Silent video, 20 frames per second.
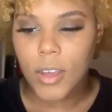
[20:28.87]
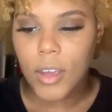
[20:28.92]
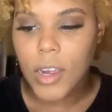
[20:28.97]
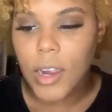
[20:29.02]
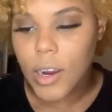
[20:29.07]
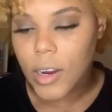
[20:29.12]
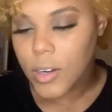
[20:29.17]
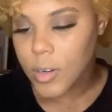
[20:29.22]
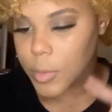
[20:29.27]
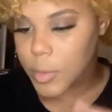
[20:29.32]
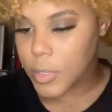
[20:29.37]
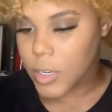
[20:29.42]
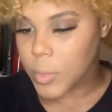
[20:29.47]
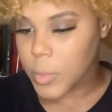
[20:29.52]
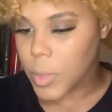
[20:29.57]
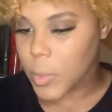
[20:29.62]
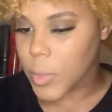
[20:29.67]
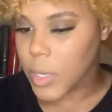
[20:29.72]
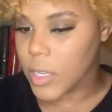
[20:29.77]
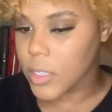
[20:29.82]
I already put on
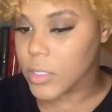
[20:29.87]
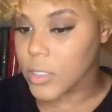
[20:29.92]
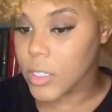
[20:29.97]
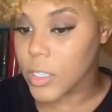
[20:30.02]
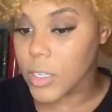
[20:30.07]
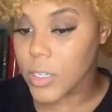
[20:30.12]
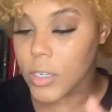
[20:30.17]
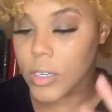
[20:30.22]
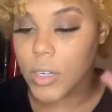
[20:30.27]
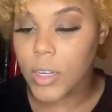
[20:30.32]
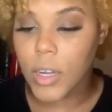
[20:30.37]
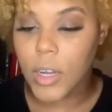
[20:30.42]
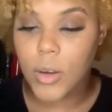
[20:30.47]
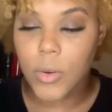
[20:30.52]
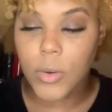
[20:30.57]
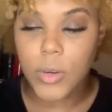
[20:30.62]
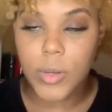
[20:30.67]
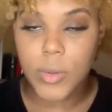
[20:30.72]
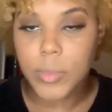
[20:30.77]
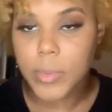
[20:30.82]
my mascara. I
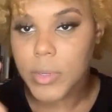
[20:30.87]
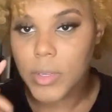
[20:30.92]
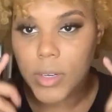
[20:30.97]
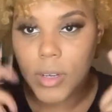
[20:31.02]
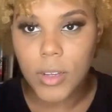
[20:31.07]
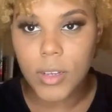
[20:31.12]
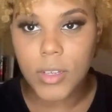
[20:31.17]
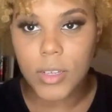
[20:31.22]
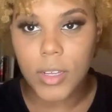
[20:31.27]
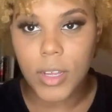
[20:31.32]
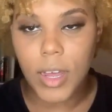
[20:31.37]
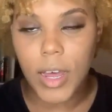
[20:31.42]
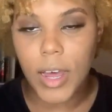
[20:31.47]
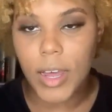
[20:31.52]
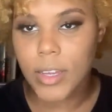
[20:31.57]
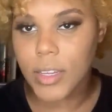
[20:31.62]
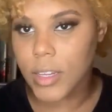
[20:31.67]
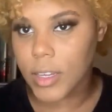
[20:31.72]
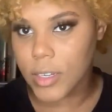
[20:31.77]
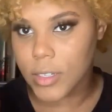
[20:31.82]
already put on the
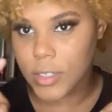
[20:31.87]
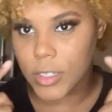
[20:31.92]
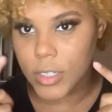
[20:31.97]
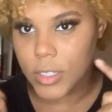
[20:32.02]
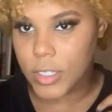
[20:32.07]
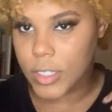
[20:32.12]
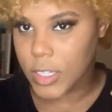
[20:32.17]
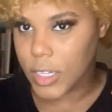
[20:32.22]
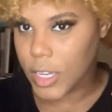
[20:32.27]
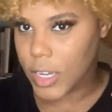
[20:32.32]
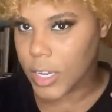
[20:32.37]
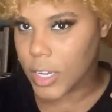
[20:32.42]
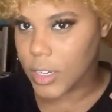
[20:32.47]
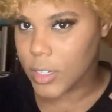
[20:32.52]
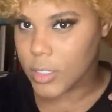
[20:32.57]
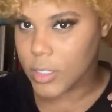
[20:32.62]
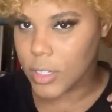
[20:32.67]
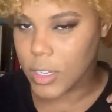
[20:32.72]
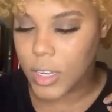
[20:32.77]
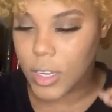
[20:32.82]
eyeliner on the
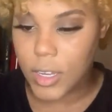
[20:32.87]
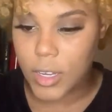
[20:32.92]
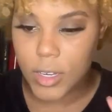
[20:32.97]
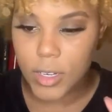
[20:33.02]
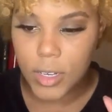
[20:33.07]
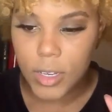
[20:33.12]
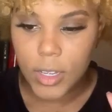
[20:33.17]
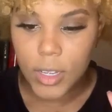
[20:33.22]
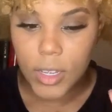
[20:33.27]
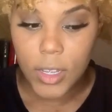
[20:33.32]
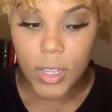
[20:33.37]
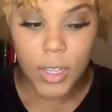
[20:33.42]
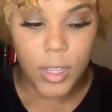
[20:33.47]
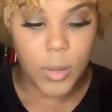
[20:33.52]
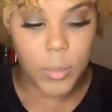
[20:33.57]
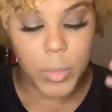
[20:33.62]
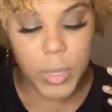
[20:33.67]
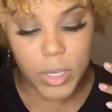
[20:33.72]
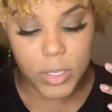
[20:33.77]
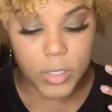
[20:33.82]
lash line
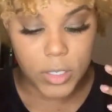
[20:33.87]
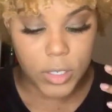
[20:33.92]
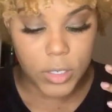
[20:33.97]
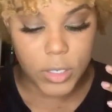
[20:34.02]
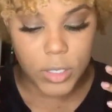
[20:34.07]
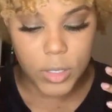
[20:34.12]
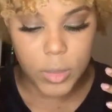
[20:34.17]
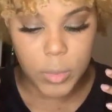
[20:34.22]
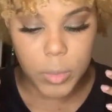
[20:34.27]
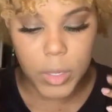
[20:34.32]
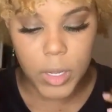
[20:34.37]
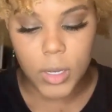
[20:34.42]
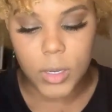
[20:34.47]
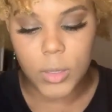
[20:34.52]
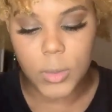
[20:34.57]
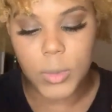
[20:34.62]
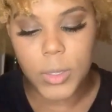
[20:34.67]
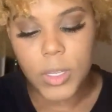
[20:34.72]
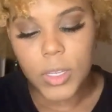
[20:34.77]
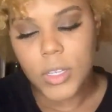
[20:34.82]
and mascara at the
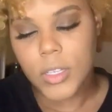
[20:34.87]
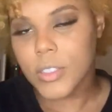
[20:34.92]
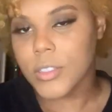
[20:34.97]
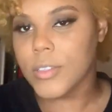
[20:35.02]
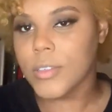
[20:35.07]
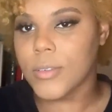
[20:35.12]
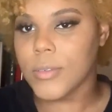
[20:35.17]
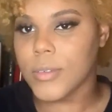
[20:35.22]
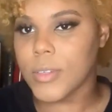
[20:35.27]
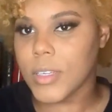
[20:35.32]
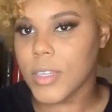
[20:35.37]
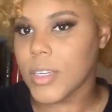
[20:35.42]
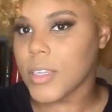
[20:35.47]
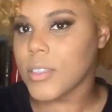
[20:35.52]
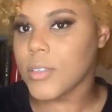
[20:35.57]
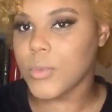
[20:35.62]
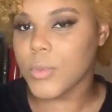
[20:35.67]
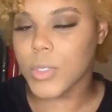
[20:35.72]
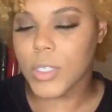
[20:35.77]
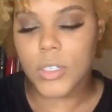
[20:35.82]
bottom. So
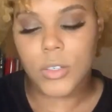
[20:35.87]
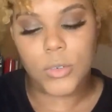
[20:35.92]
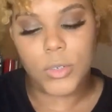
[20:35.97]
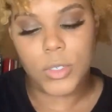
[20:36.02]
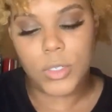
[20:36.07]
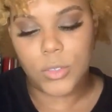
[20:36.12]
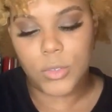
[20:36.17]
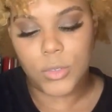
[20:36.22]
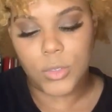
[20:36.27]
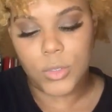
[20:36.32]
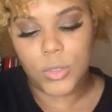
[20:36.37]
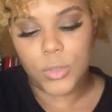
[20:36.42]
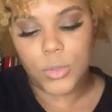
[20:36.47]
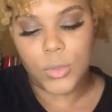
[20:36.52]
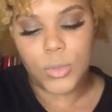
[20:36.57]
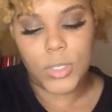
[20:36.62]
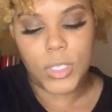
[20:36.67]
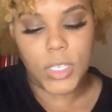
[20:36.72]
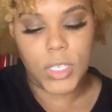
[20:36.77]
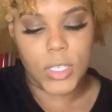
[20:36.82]
next we're going to
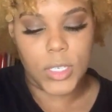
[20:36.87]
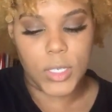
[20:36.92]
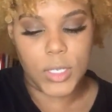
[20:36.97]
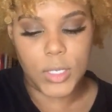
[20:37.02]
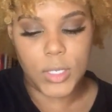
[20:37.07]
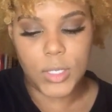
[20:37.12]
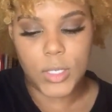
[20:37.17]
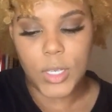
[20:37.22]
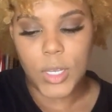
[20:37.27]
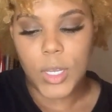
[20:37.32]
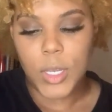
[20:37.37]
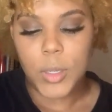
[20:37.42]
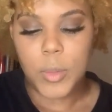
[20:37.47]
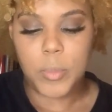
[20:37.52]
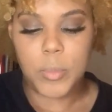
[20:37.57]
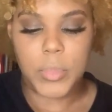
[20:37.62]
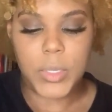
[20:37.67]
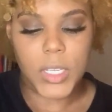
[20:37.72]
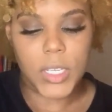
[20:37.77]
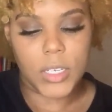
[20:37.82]
use is
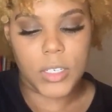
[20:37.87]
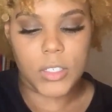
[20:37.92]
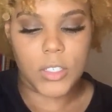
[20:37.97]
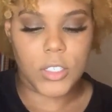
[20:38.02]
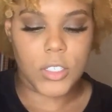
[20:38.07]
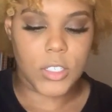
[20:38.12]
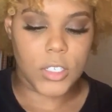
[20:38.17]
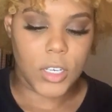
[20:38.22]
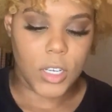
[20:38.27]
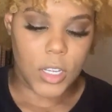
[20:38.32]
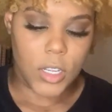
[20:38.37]
blush.